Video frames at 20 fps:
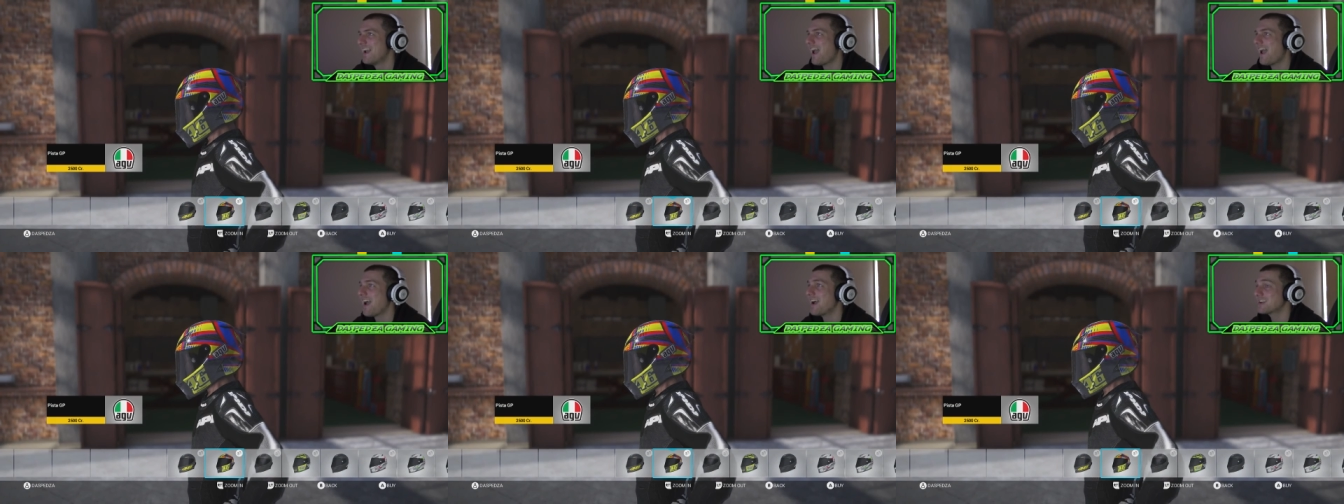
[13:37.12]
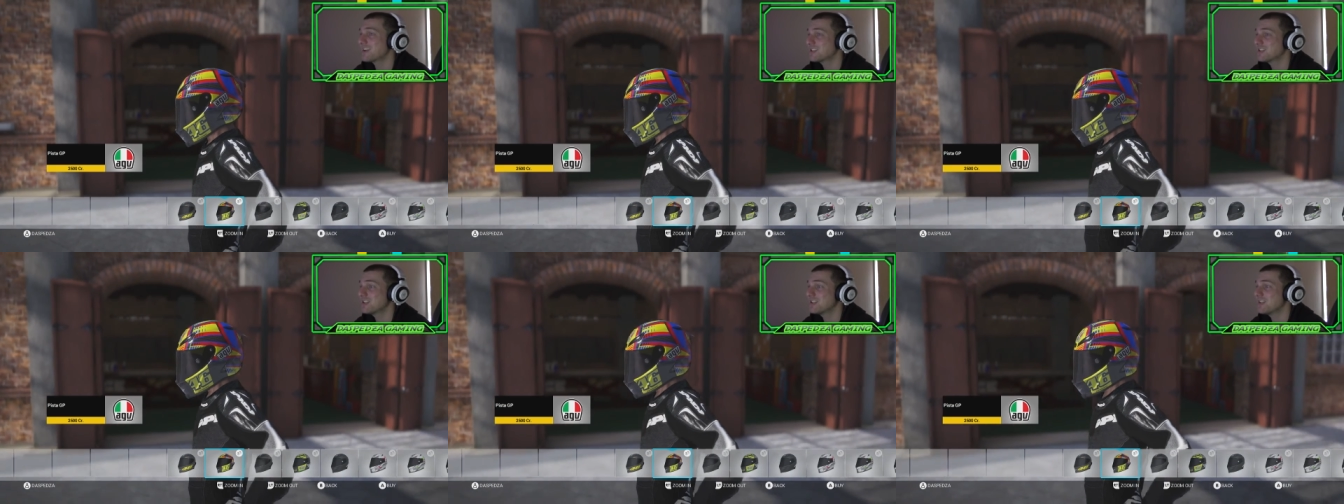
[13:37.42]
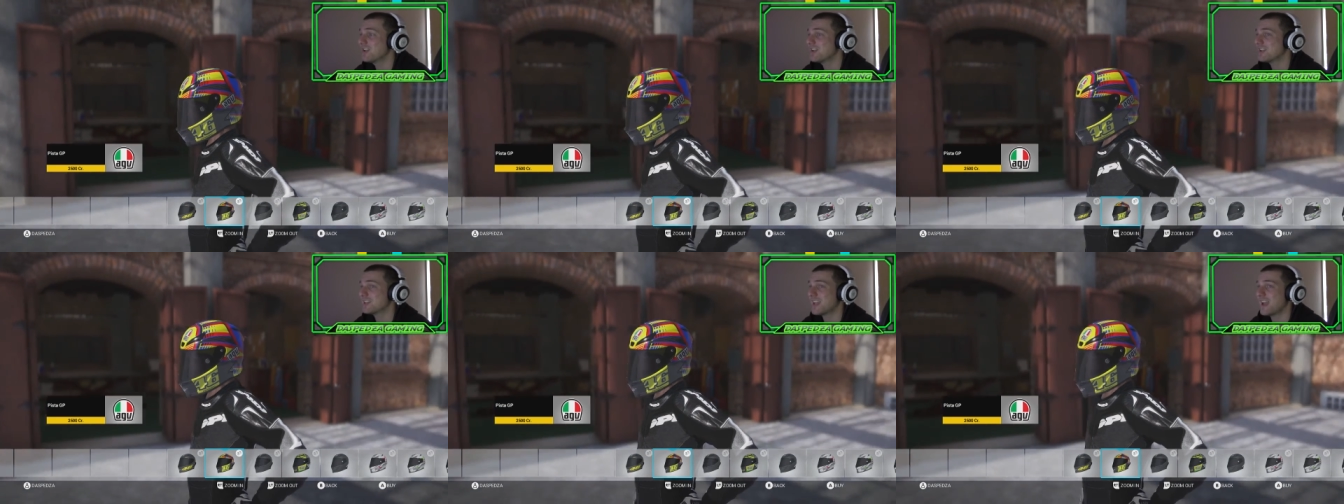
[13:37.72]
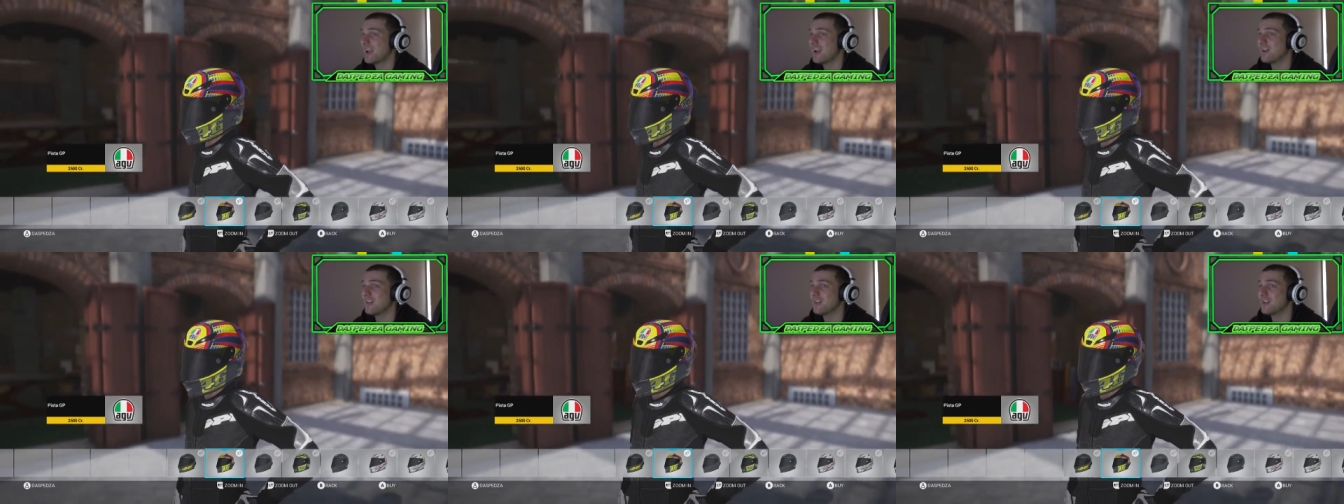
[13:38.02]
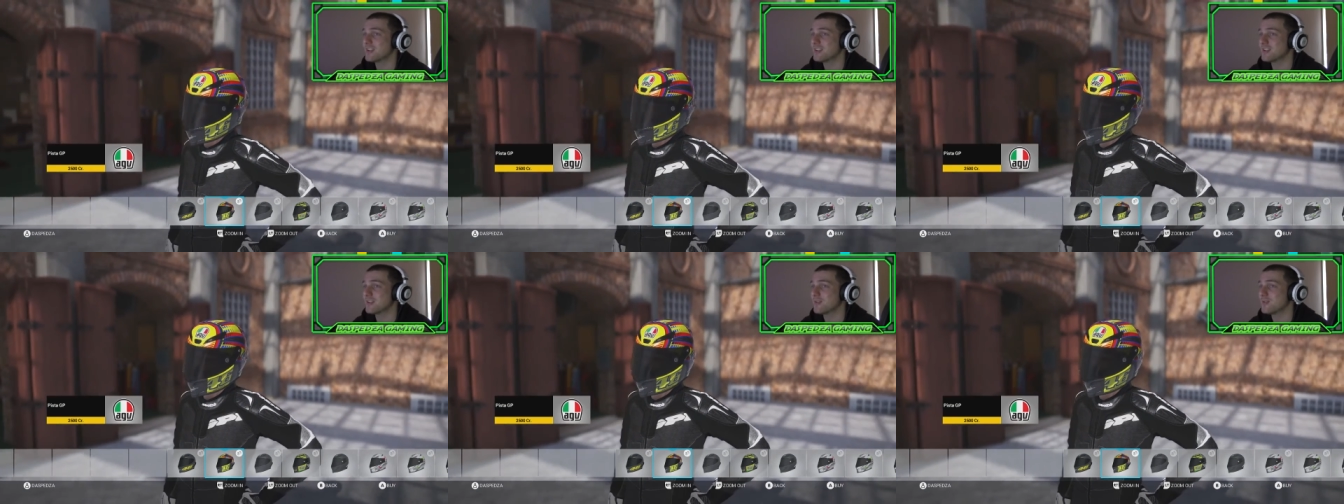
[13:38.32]
I actually like that. I
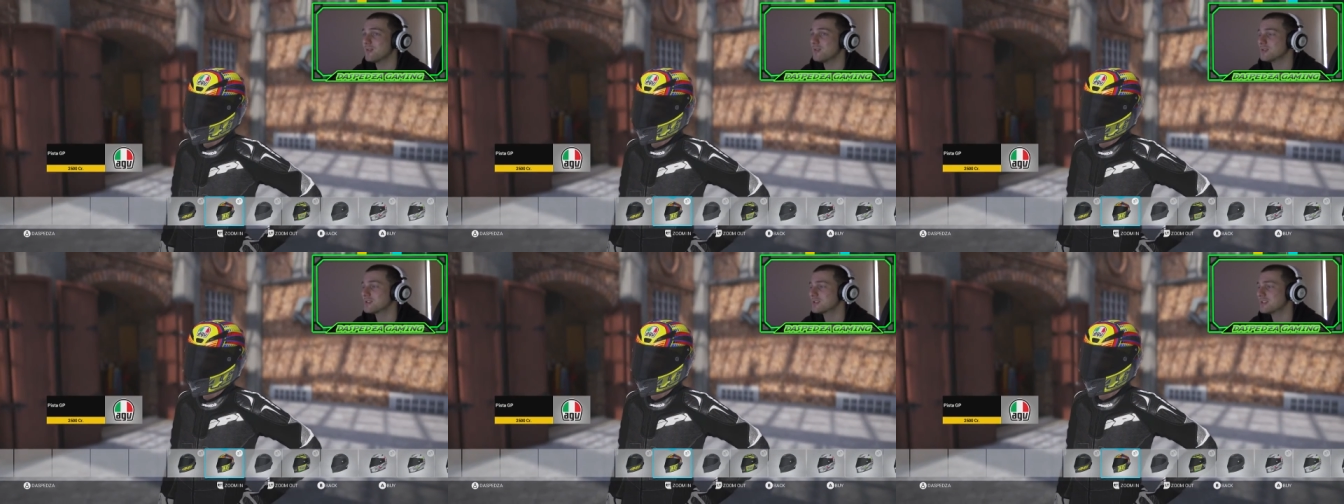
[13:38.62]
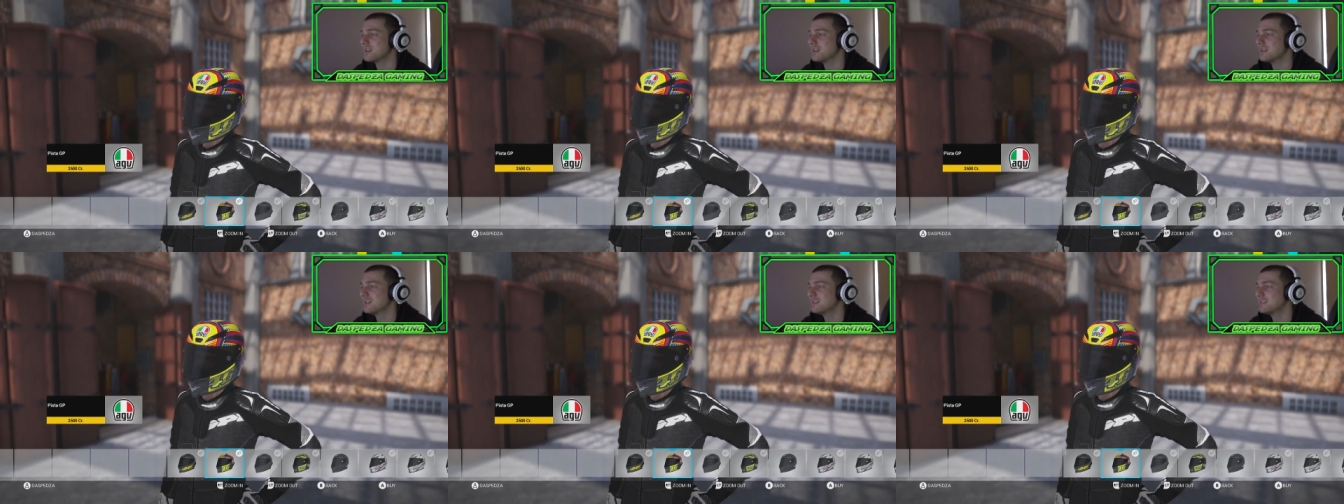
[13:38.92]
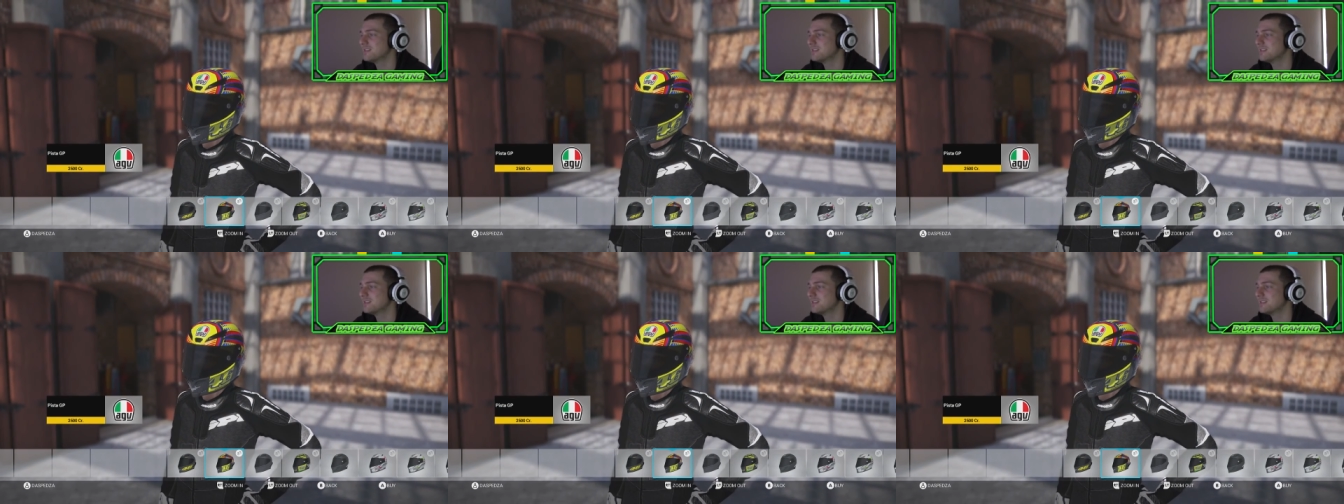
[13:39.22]
like the Corsa.